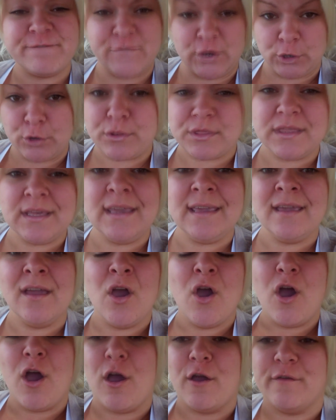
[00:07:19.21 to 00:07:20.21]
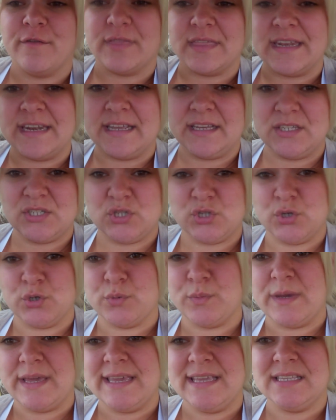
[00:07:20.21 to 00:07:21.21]
filthy over the next
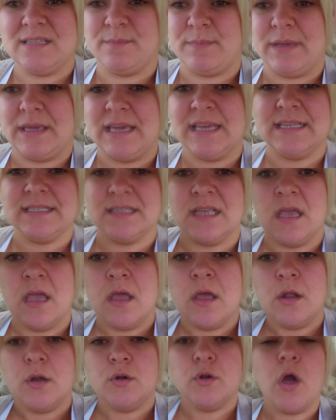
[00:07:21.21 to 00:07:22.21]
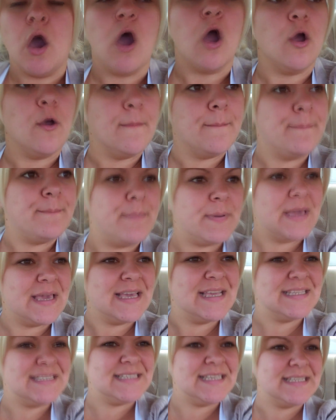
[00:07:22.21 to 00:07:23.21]
two weeks. Not because filthy, No, messy.
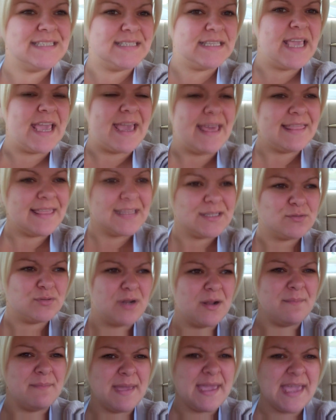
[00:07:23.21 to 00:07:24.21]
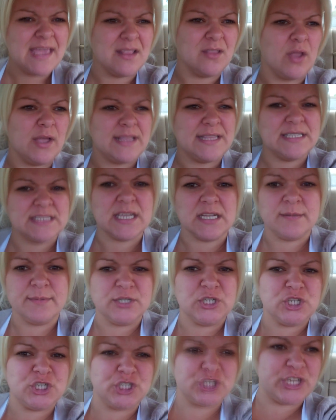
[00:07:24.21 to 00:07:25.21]
because there's, yeah, that's what I mean. Like, there's going to
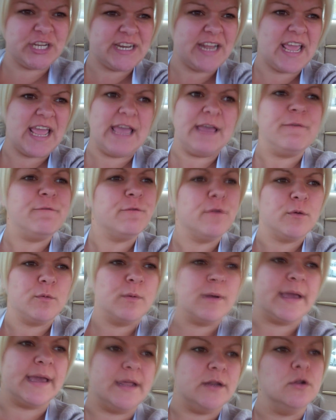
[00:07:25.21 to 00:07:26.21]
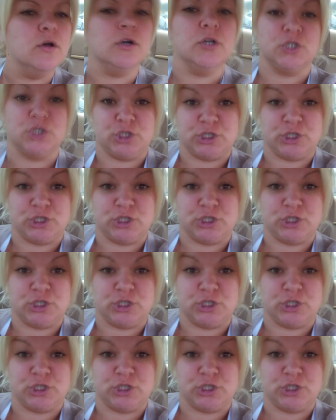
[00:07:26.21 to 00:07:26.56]
be shit everywhere. Not